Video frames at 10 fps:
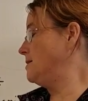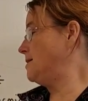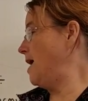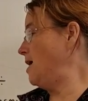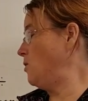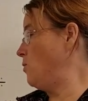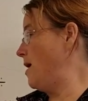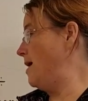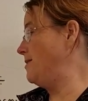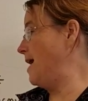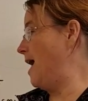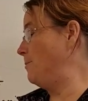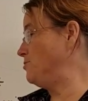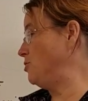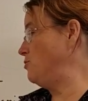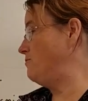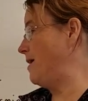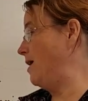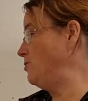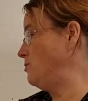Take away the absolute
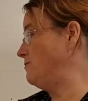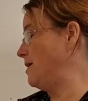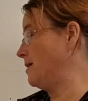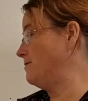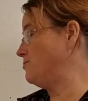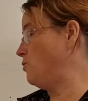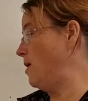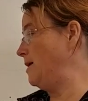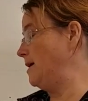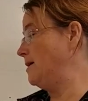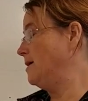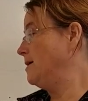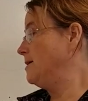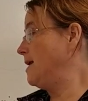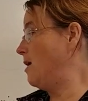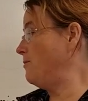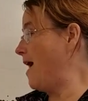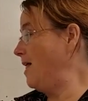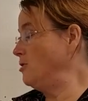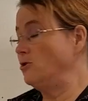value of negative 20. Now
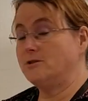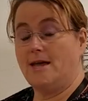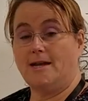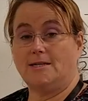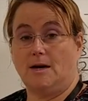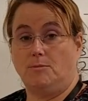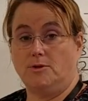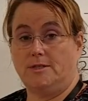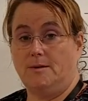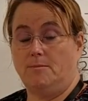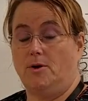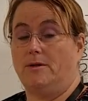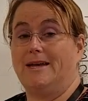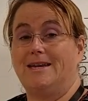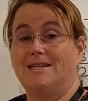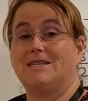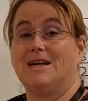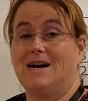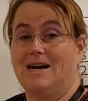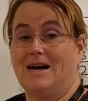that looks like a double symbol. It is
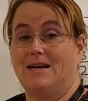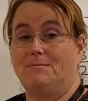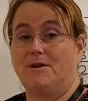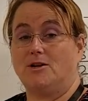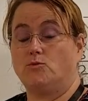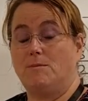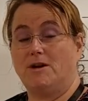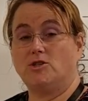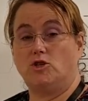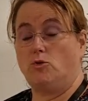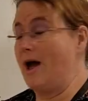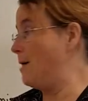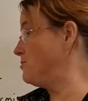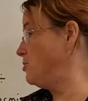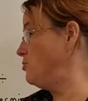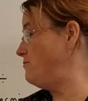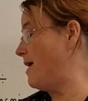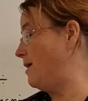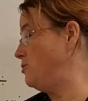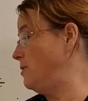not, because we must do absolute
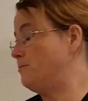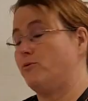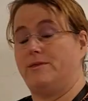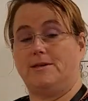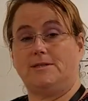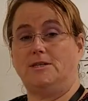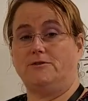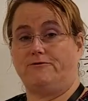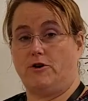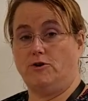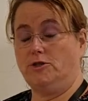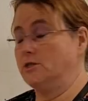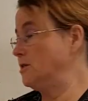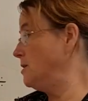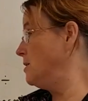value in parentheses first.